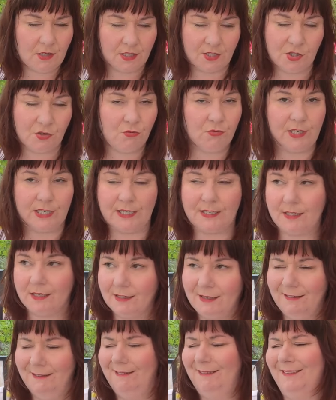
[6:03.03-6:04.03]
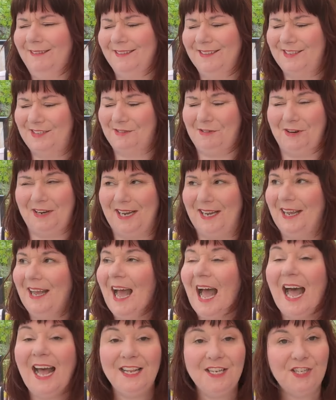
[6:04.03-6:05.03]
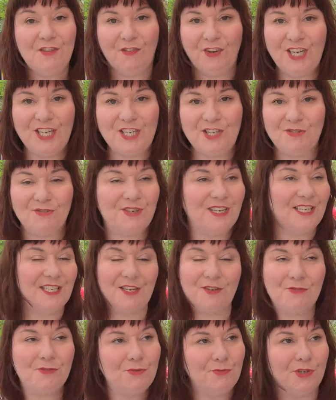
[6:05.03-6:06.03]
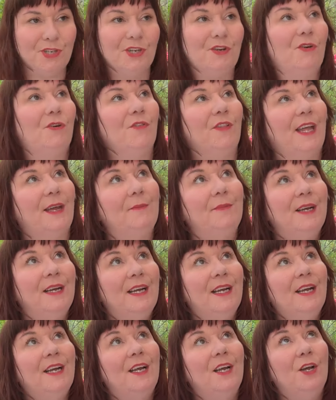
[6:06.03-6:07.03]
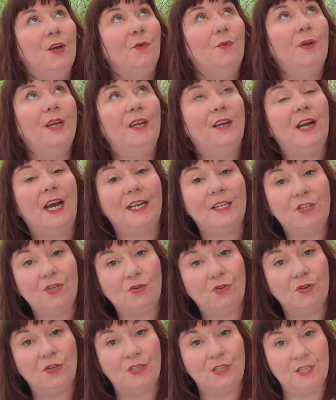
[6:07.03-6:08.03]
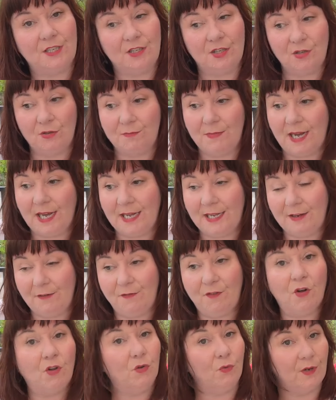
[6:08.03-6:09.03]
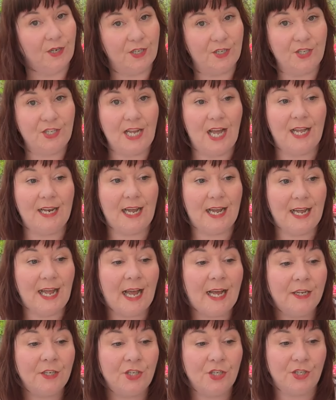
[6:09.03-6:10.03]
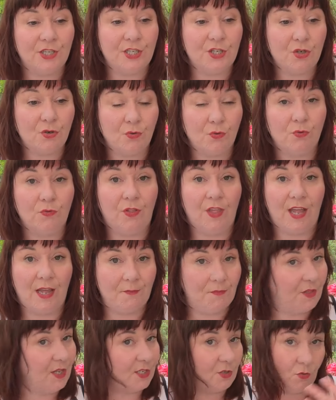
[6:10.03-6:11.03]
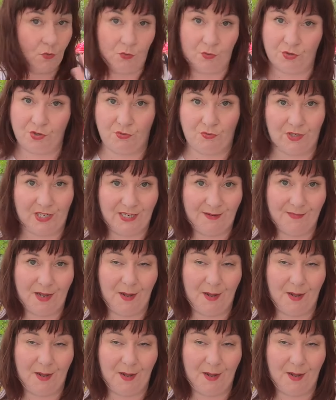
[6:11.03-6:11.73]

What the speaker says: stories. Sorry, hands-free stories. I don't know what you call them. Where I talked to my followers and I actually told them this whole story